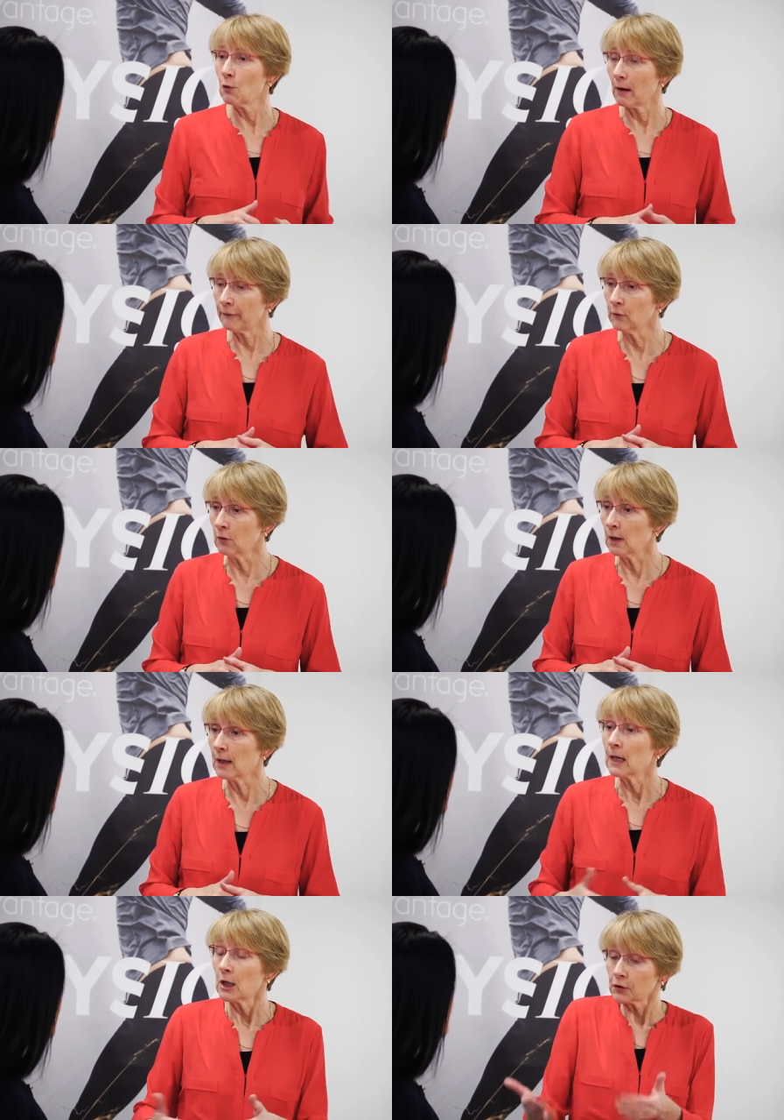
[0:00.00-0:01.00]
you are full.
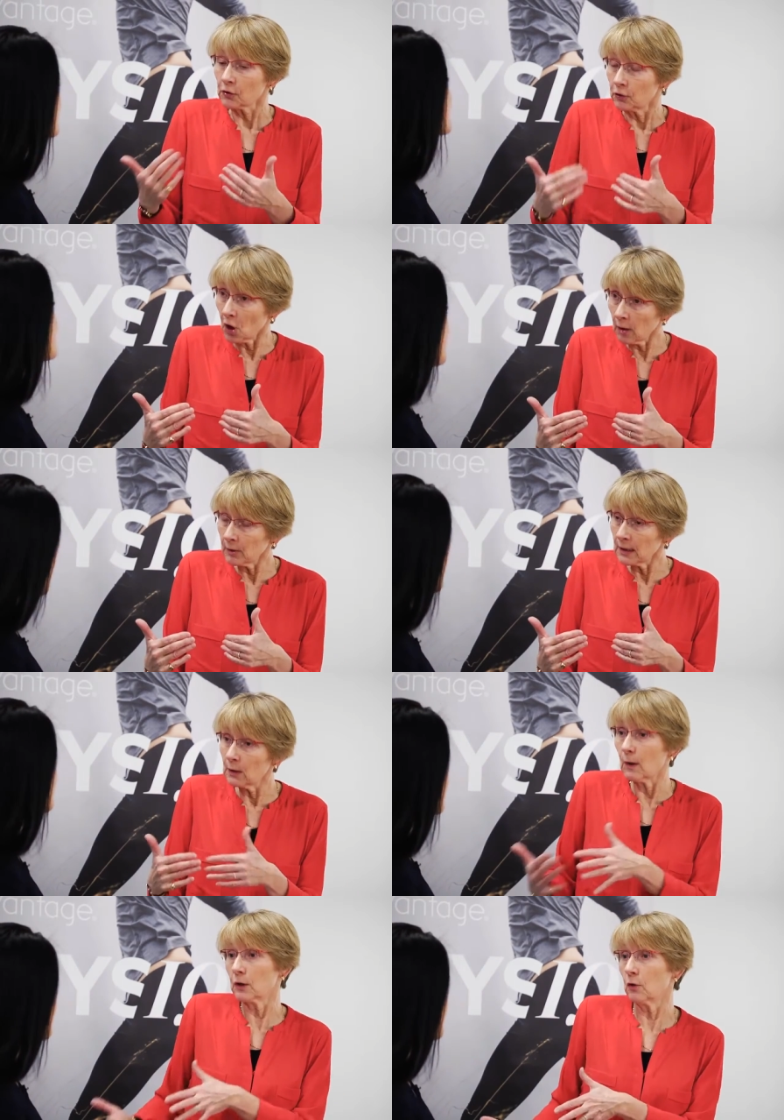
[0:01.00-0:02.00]
Mm-hmm. So normally
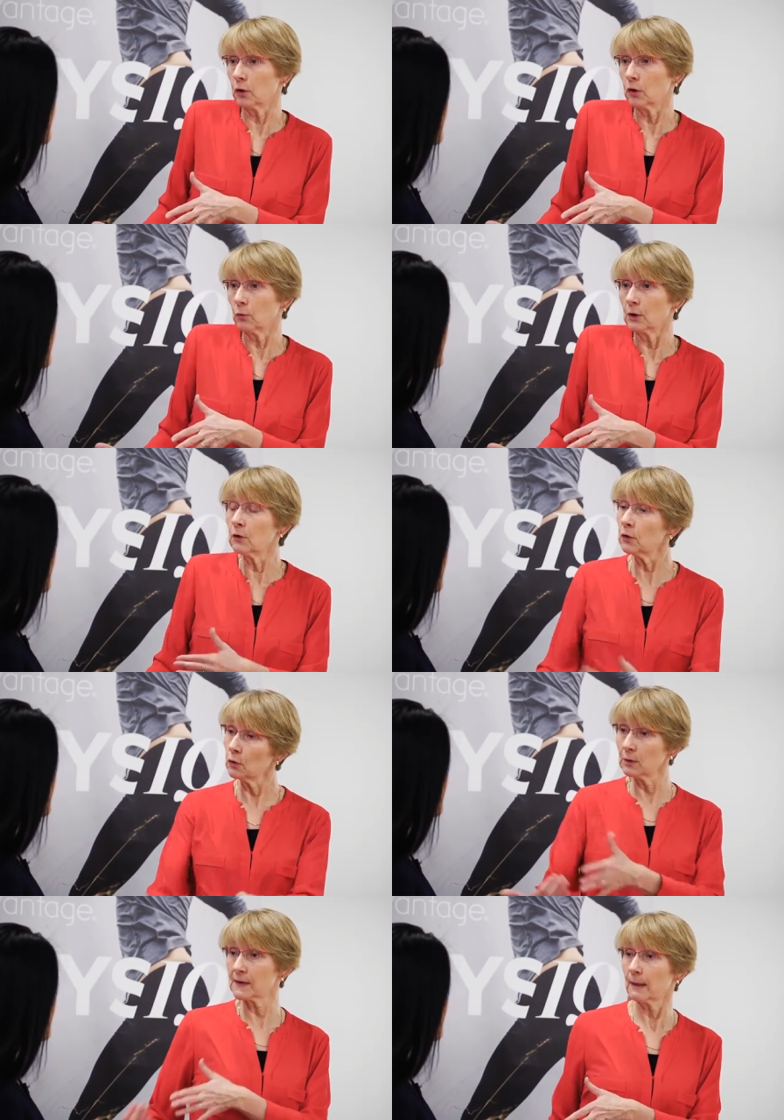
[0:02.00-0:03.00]
what you, you will do,
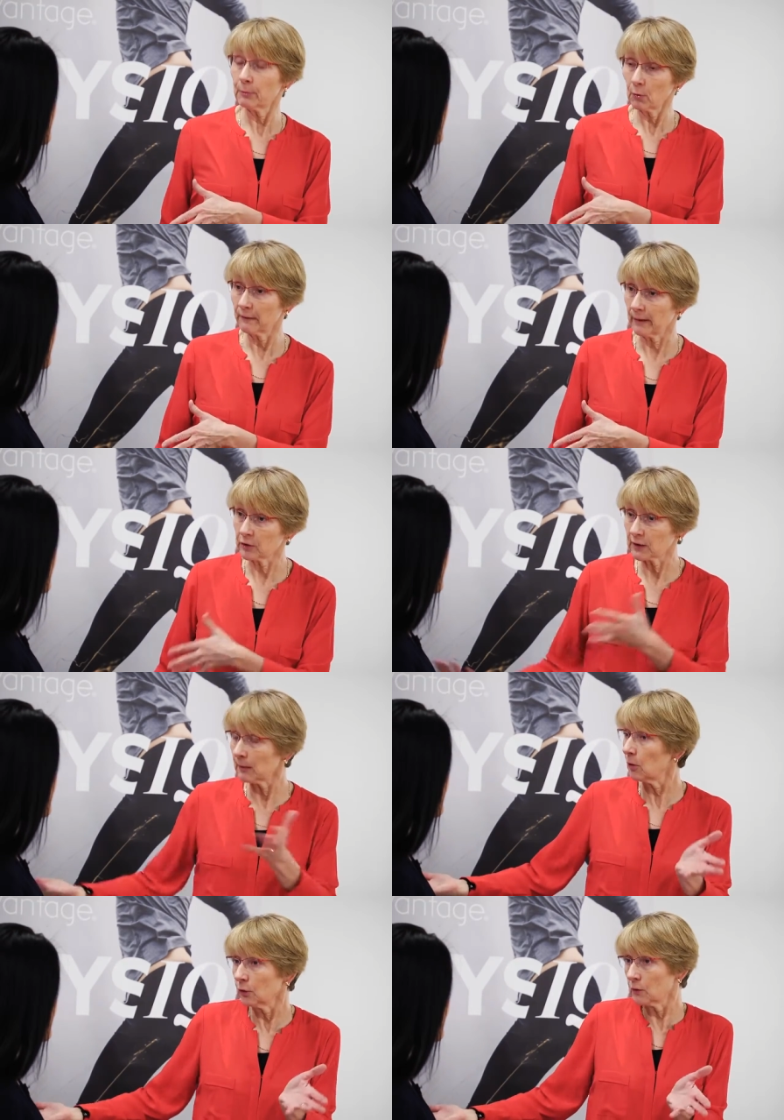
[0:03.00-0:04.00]
you will step away from the
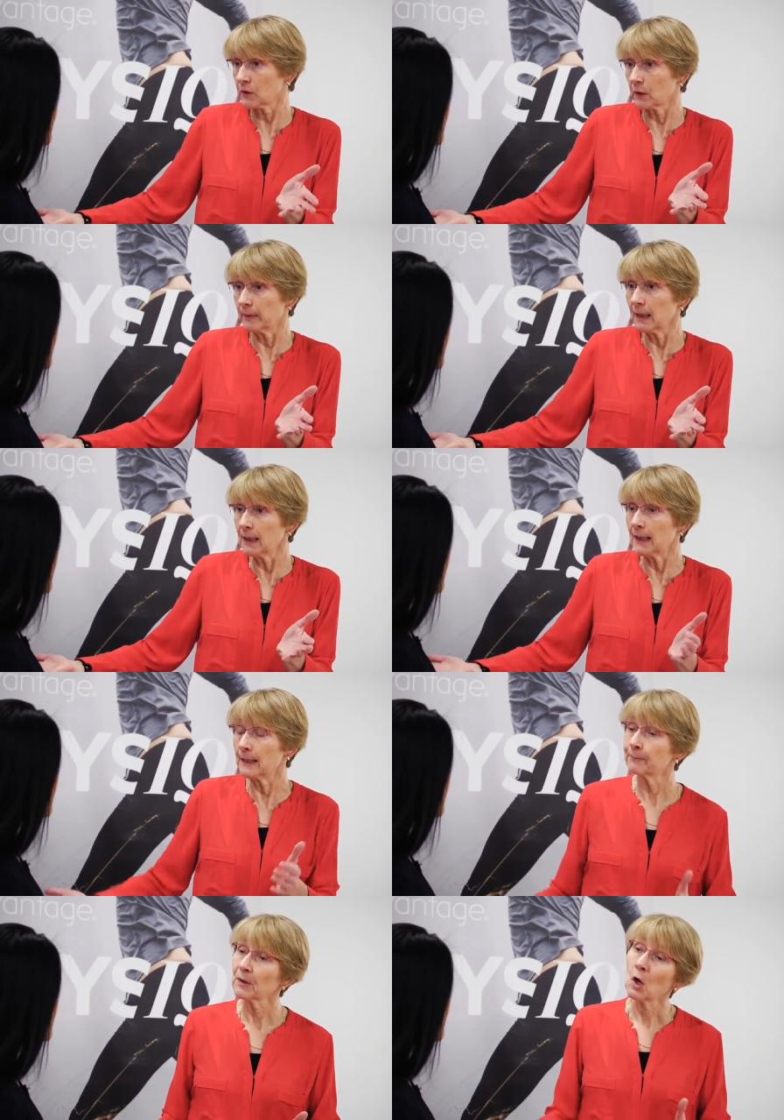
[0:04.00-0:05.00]
table, you will stop eating.